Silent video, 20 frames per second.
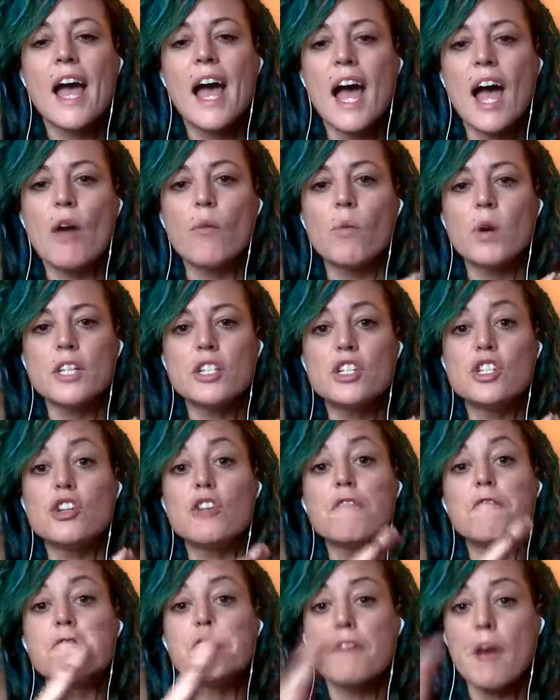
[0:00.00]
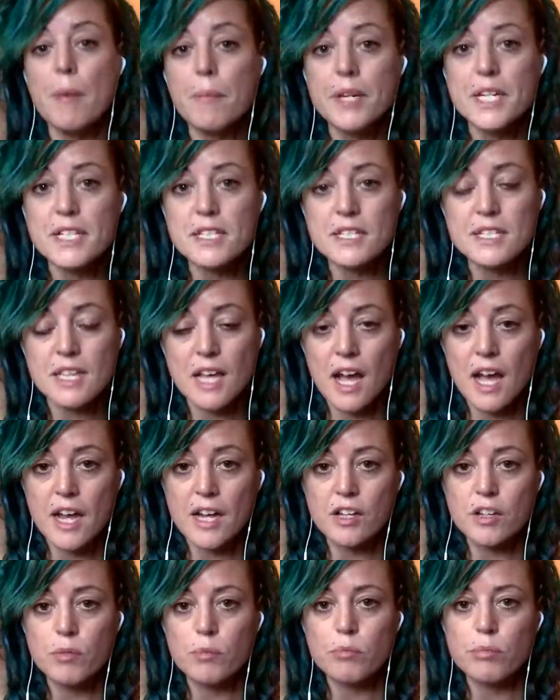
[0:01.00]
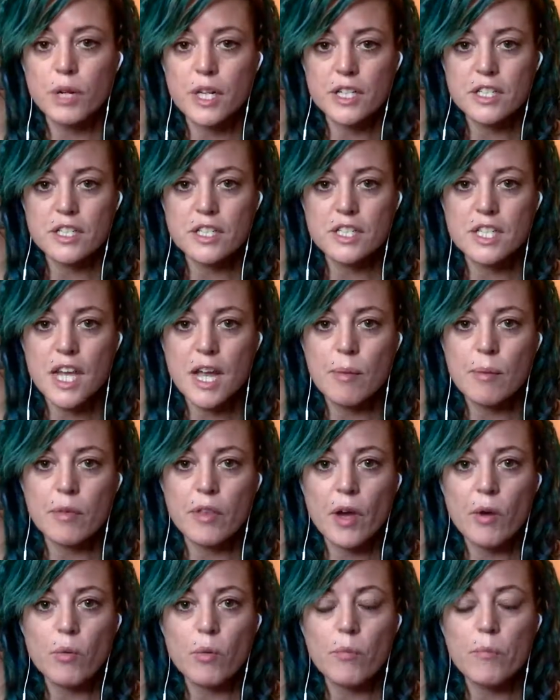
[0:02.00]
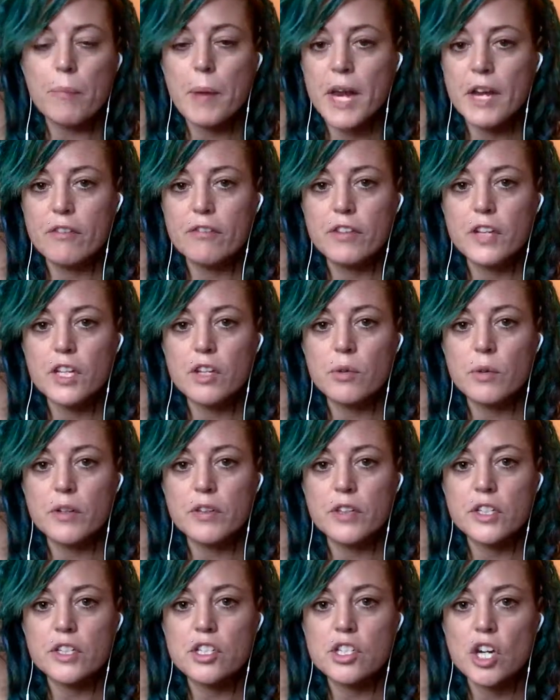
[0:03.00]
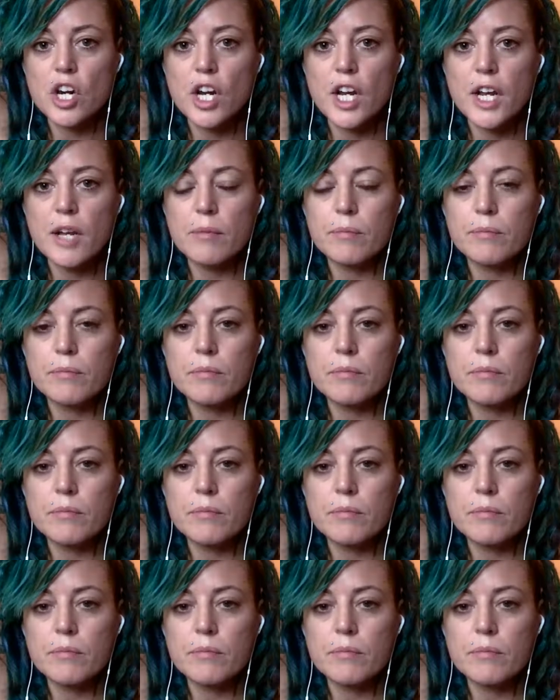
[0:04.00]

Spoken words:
And what does your feminine side bring to the table that will benefit you in that journey?